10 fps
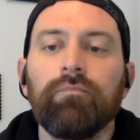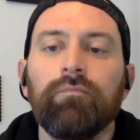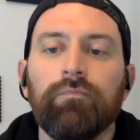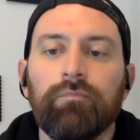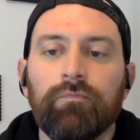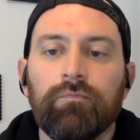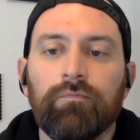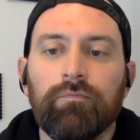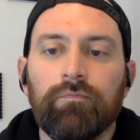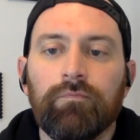
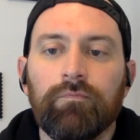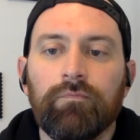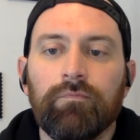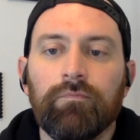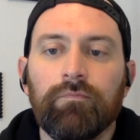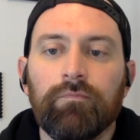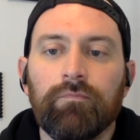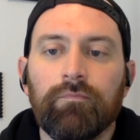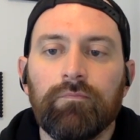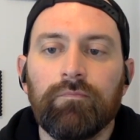
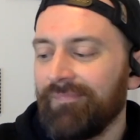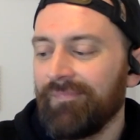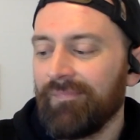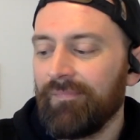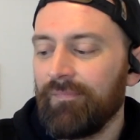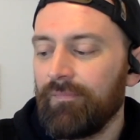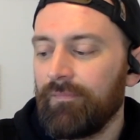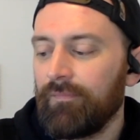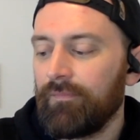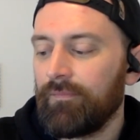
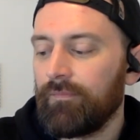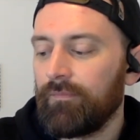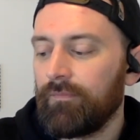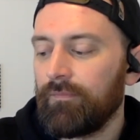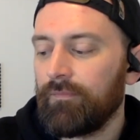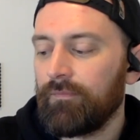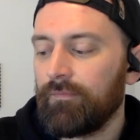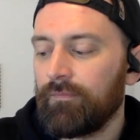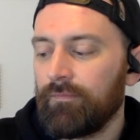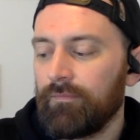
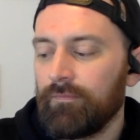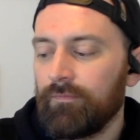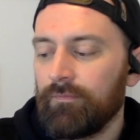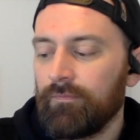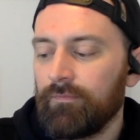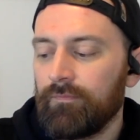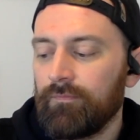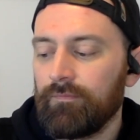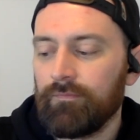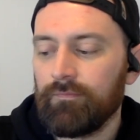This person isn't speaking.